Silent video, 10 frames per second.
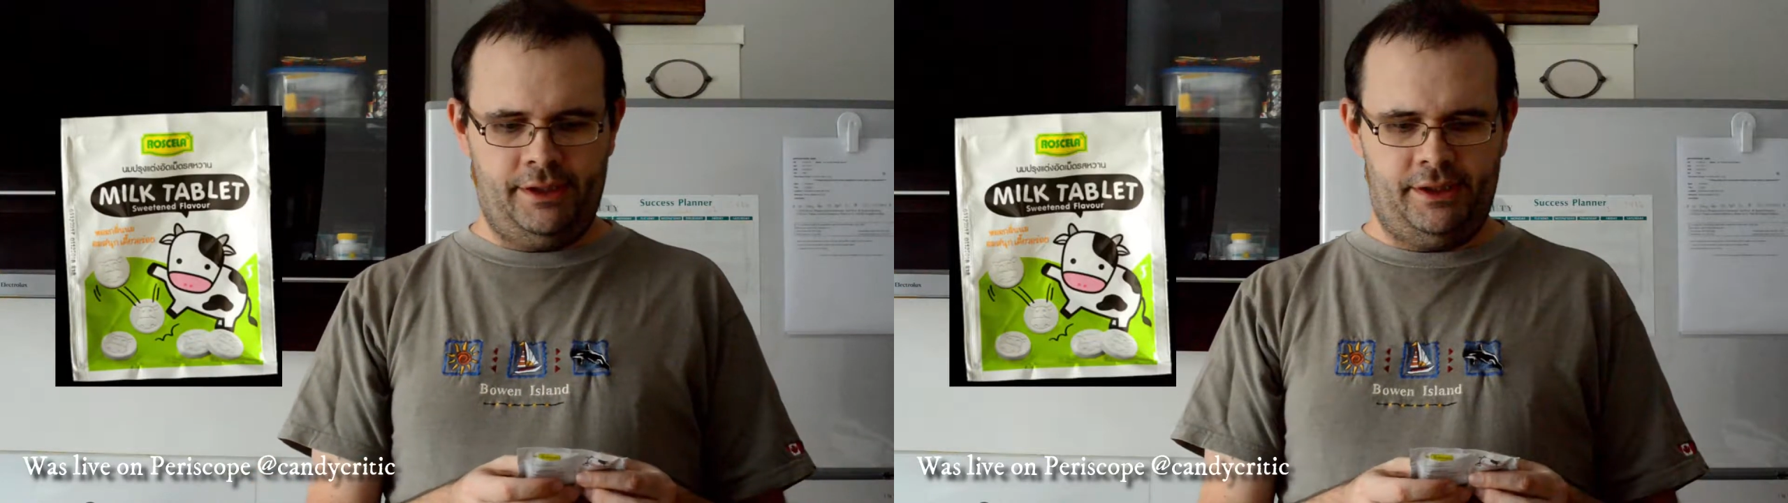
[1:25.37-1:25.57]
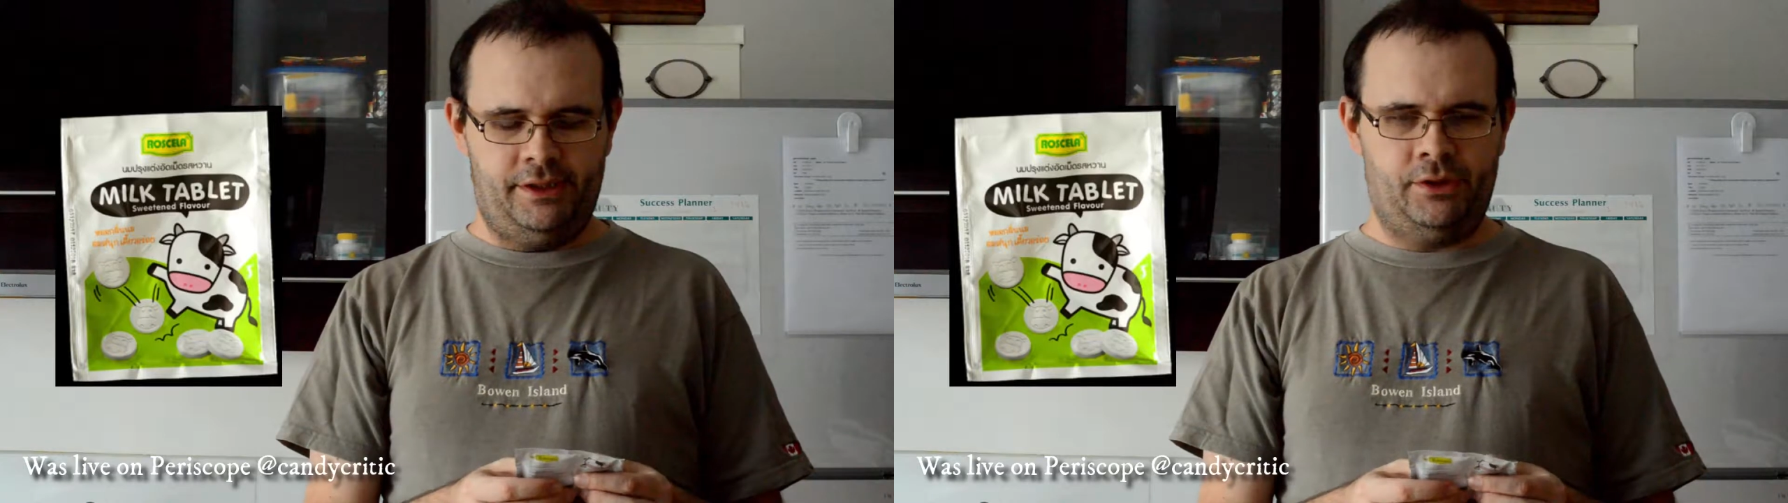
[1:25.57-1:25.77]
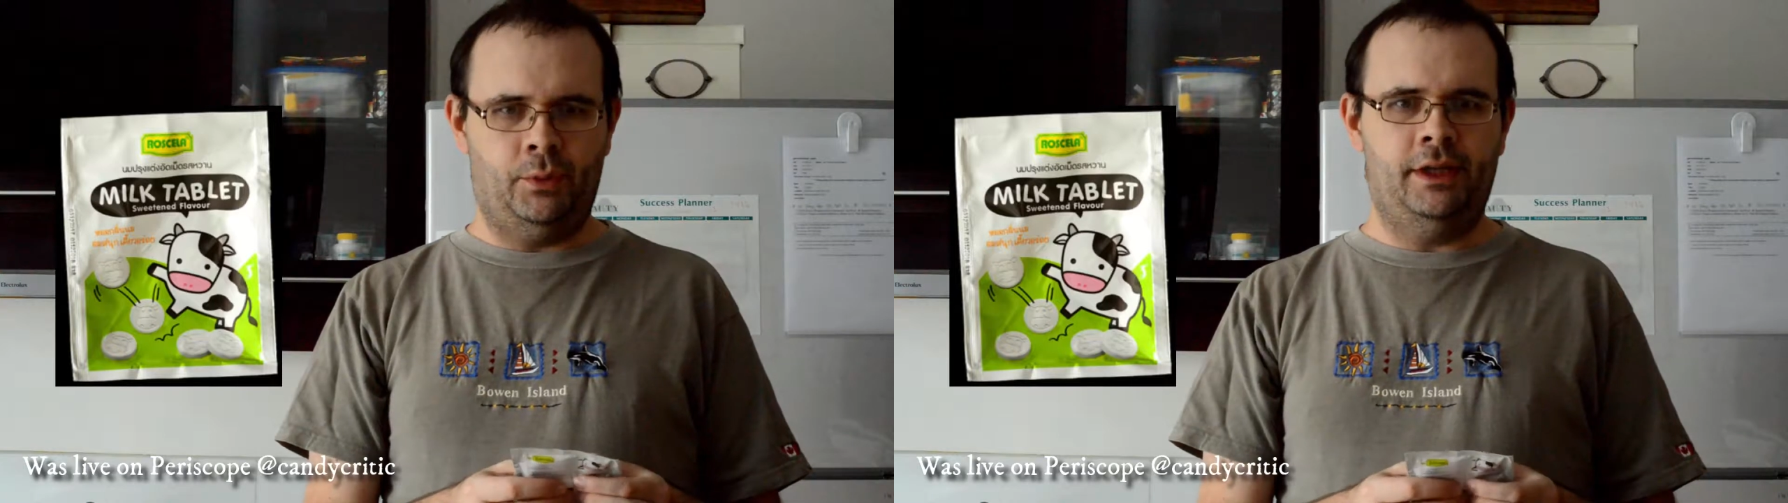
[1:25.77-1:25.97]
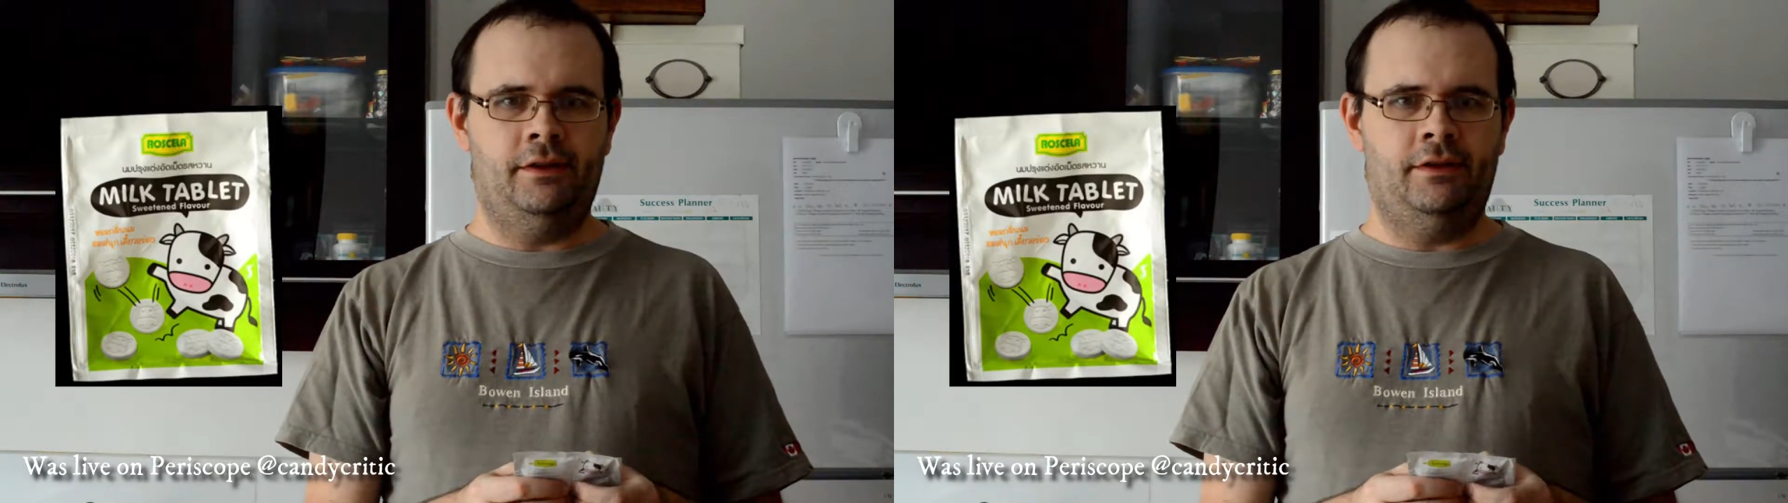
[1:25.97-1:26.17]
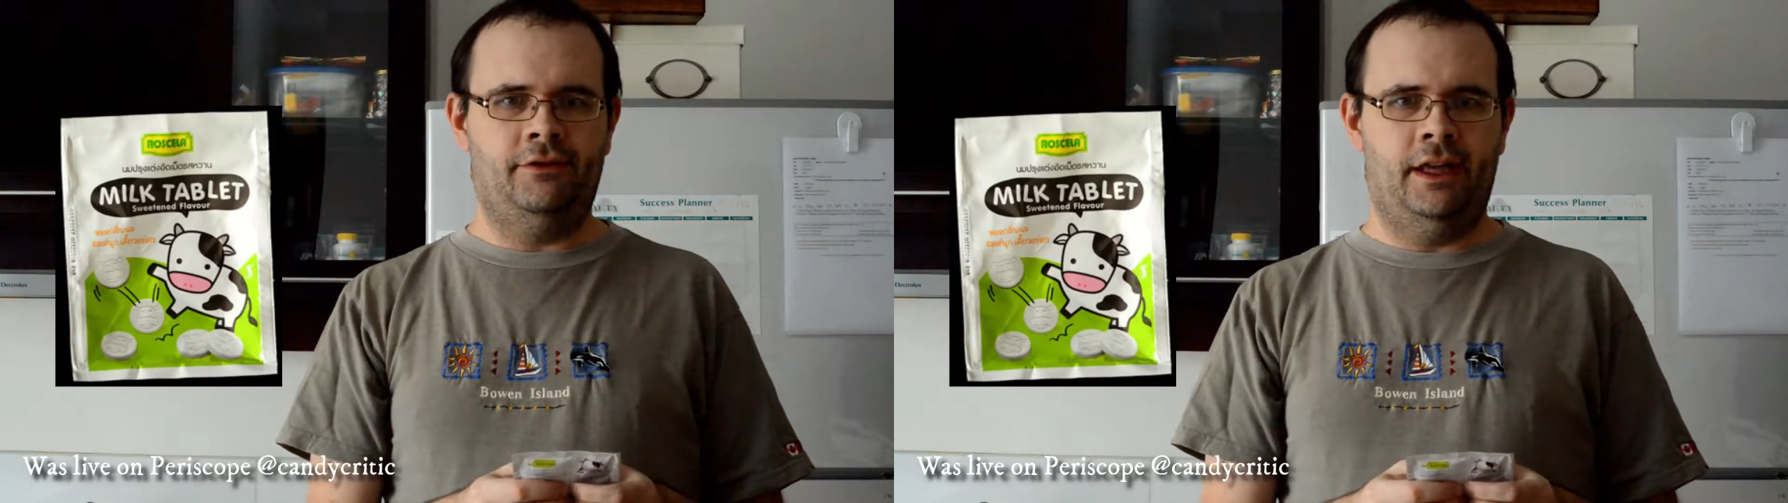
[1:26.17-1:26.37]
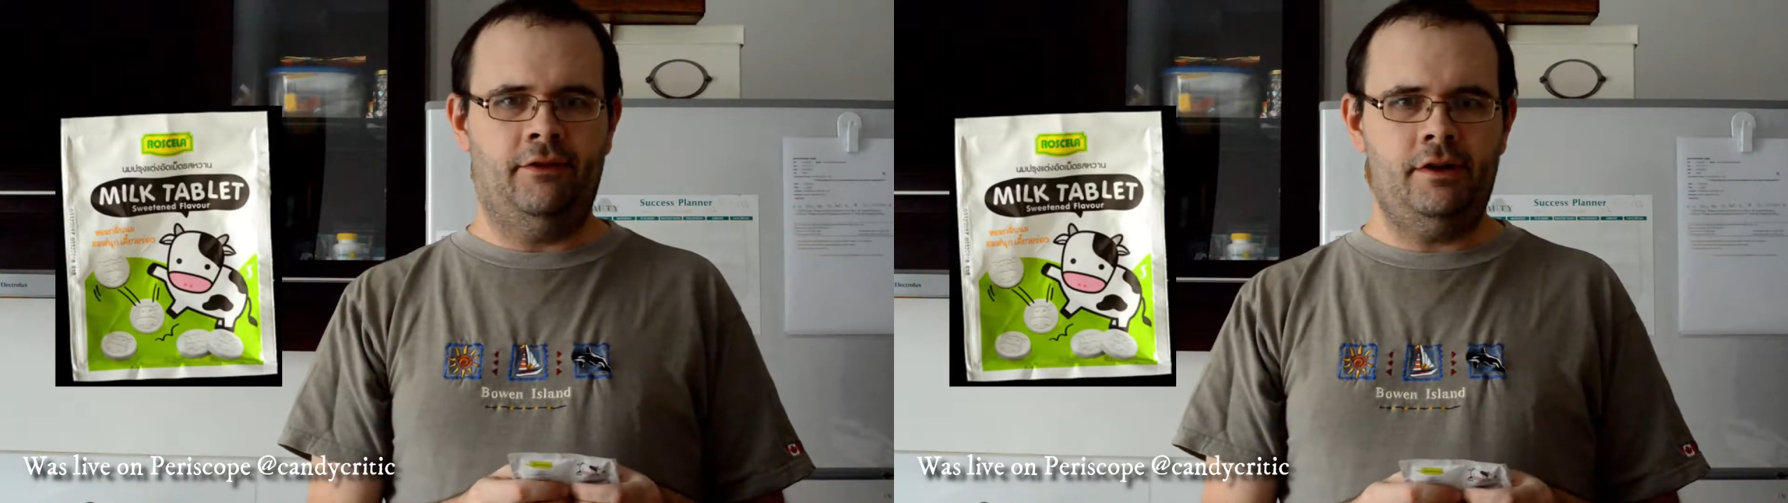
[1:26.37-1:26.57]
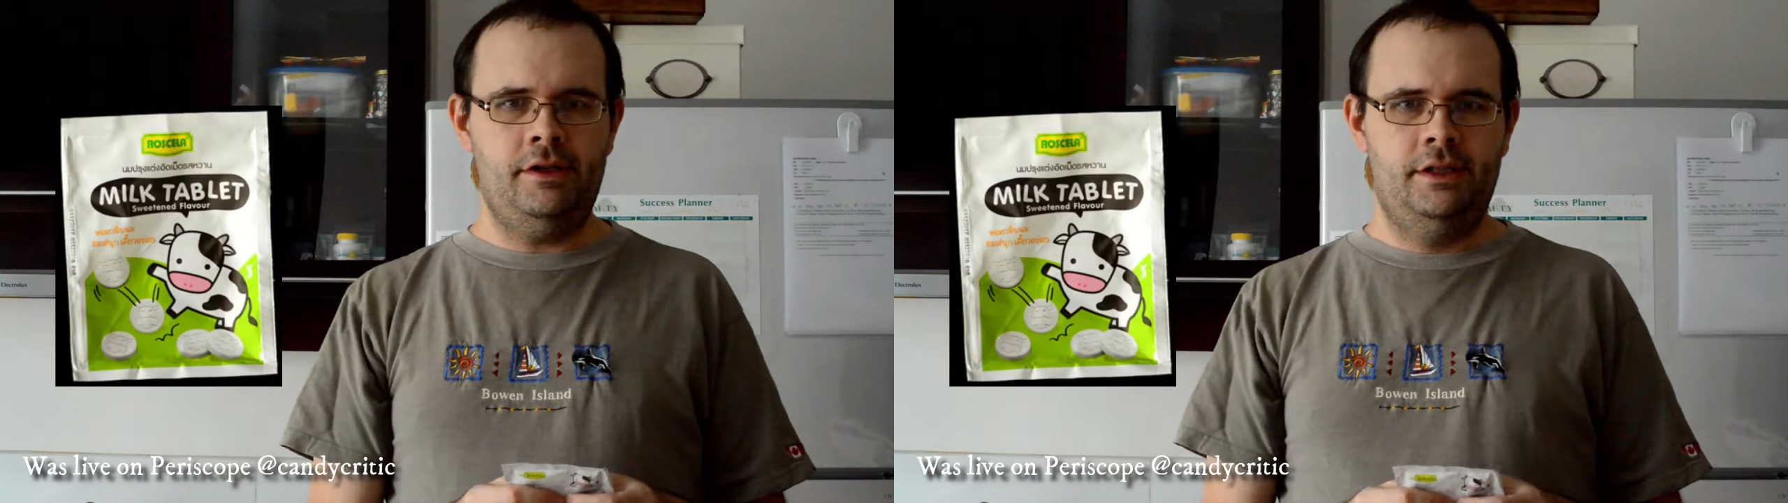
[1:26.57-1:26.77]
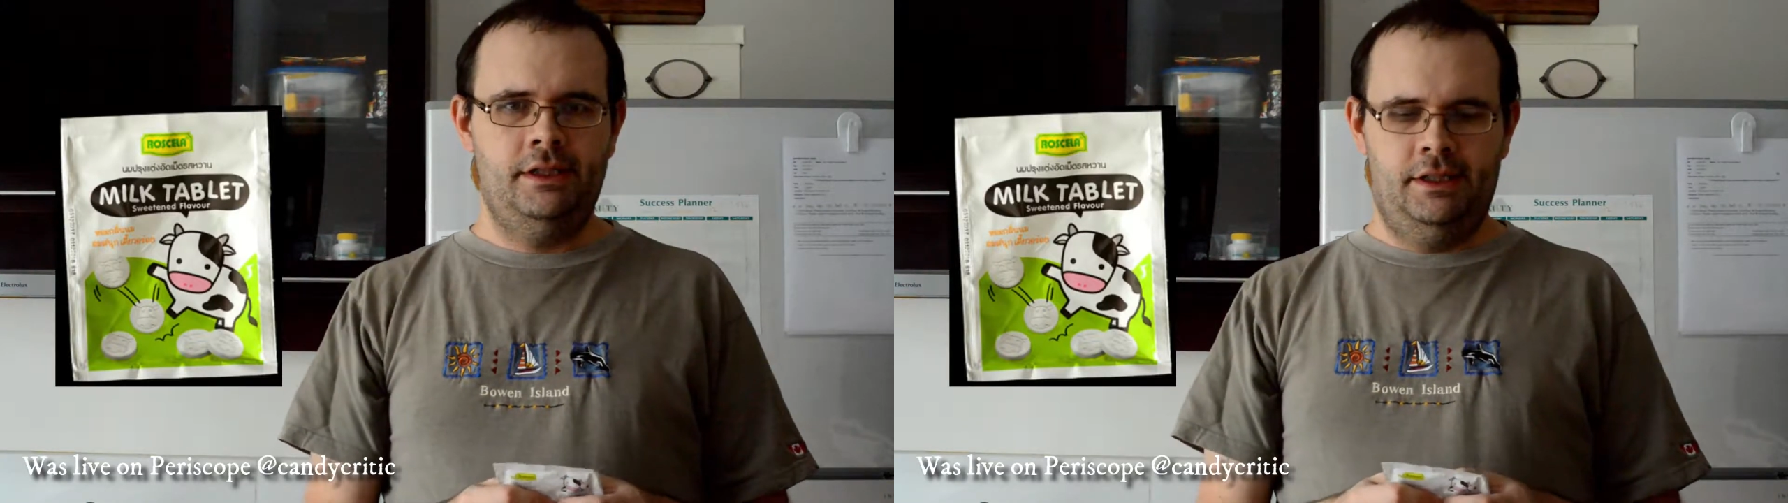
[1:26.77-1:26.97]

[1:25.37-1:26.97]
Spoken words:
sweetened flavor.